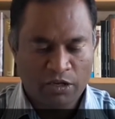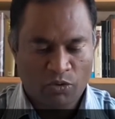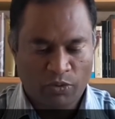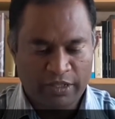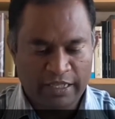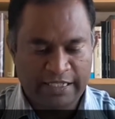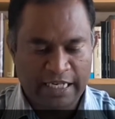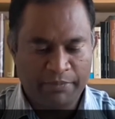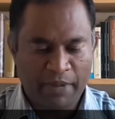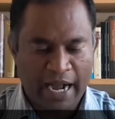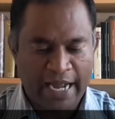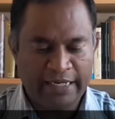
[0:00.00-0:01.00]
With this in
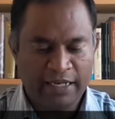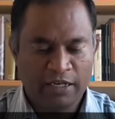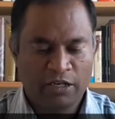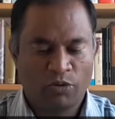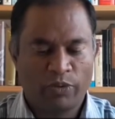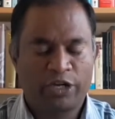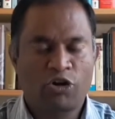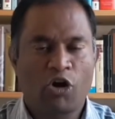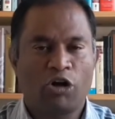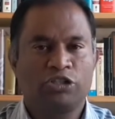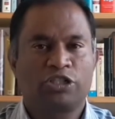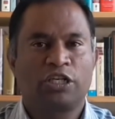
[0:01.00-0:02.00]
mind, we
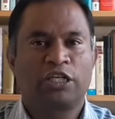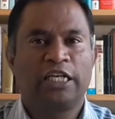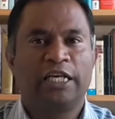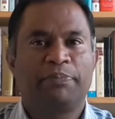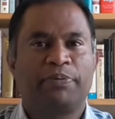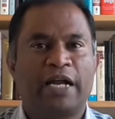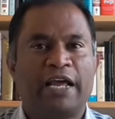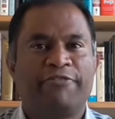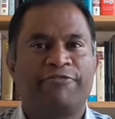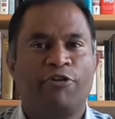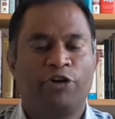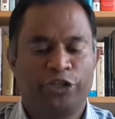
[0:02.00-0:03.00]
constantly pray
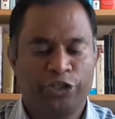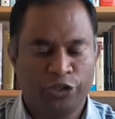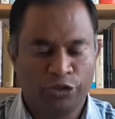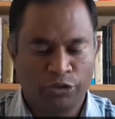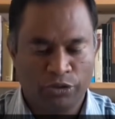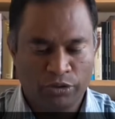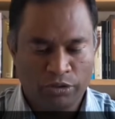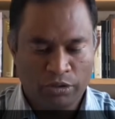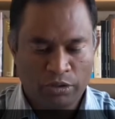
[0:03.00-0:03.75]
for you